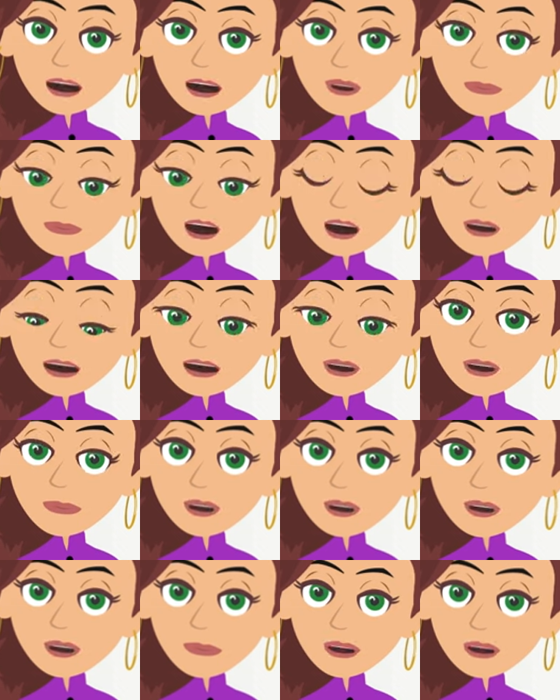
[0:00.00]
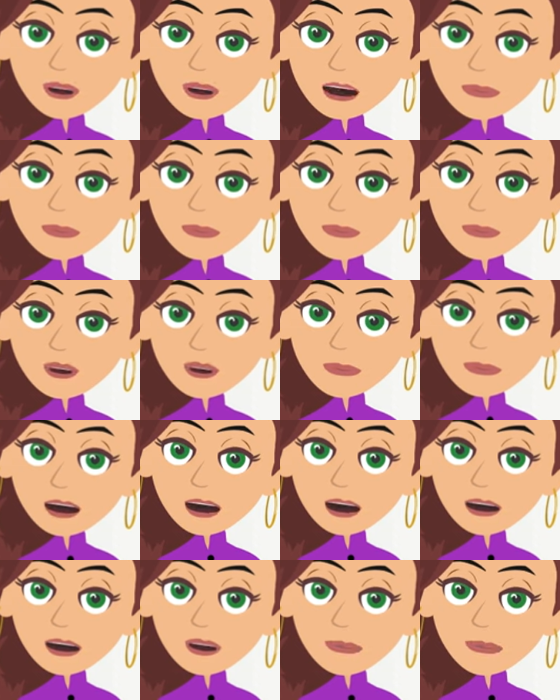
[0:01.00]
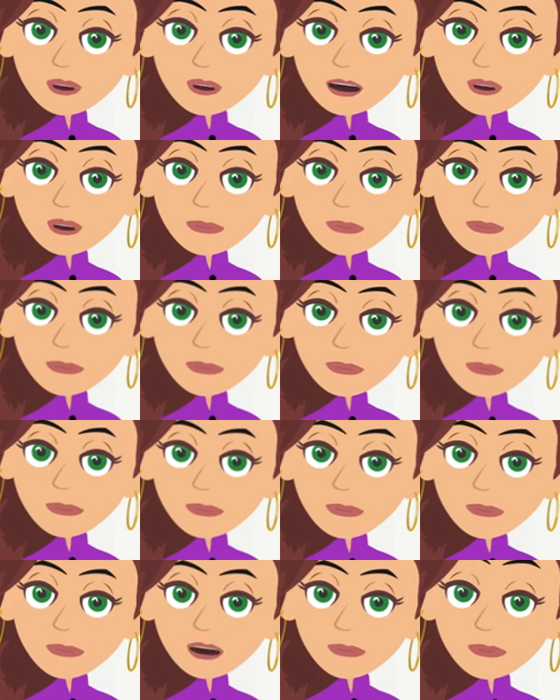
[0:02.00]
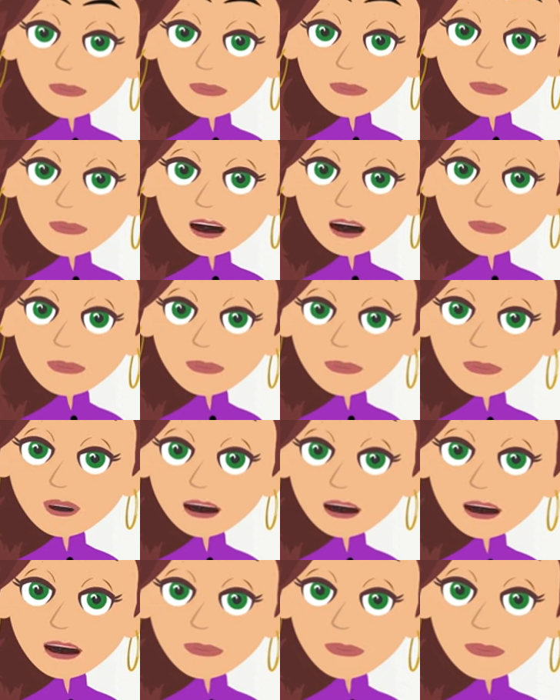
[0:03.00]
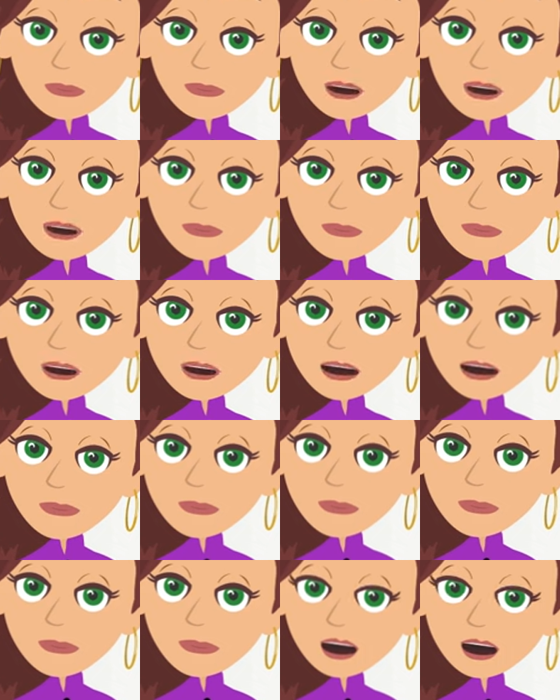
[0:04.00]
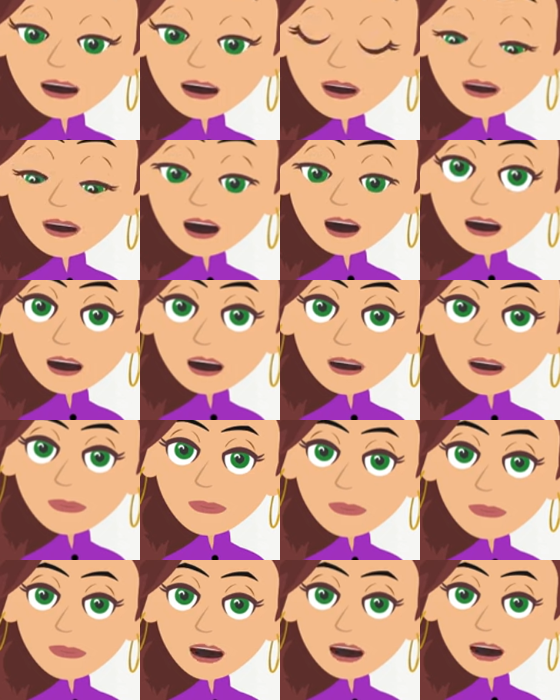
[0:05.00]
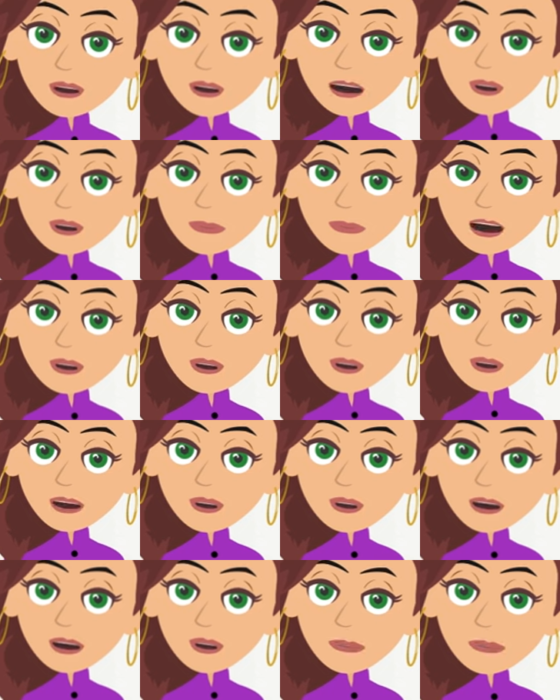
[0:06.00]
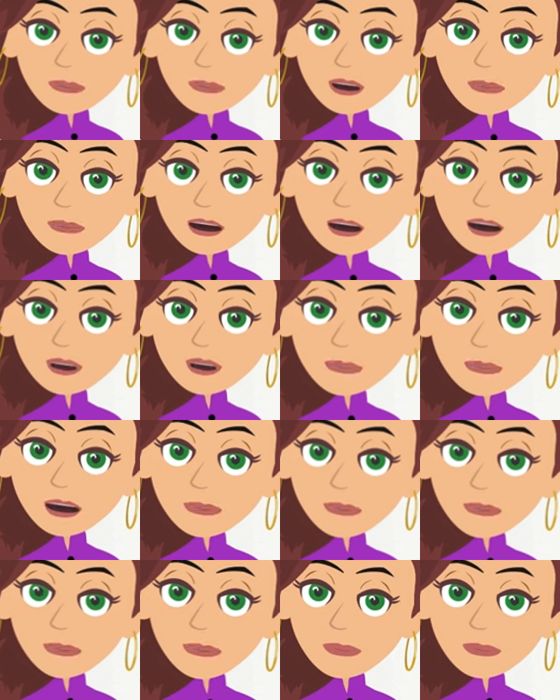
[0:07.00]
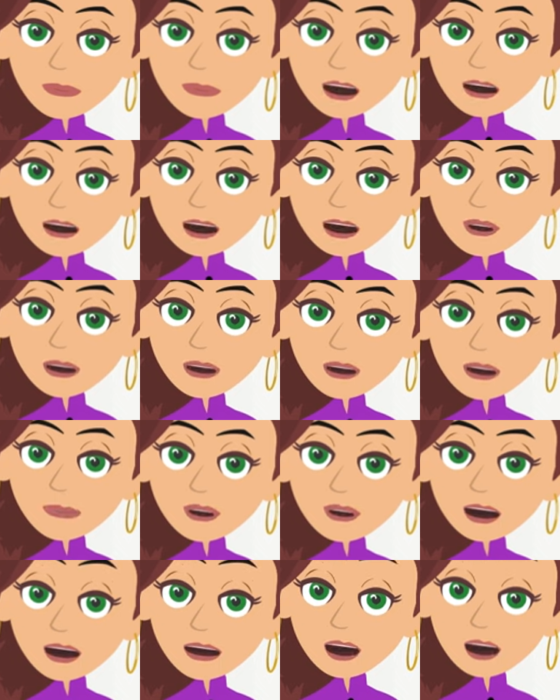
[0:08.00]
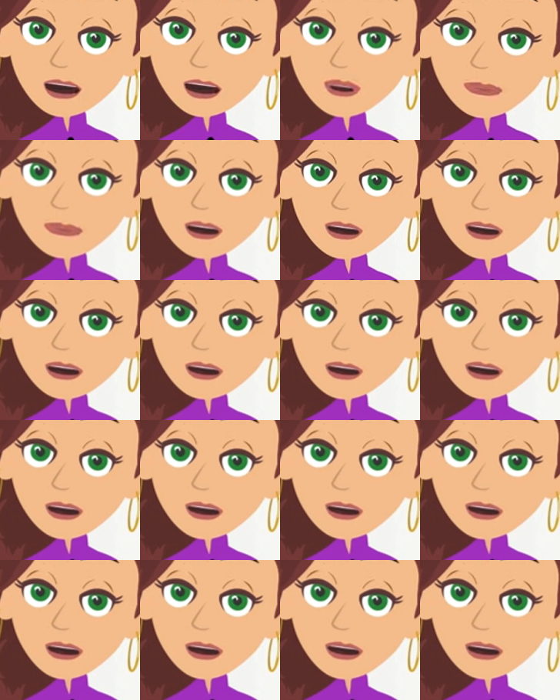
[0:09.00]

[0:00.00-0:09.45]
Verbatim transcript: was very uncomfortable and she kept telling herself, because it's up on a bluff and there are no neighbors nearby. She kept telling herself, no one can see in unless they're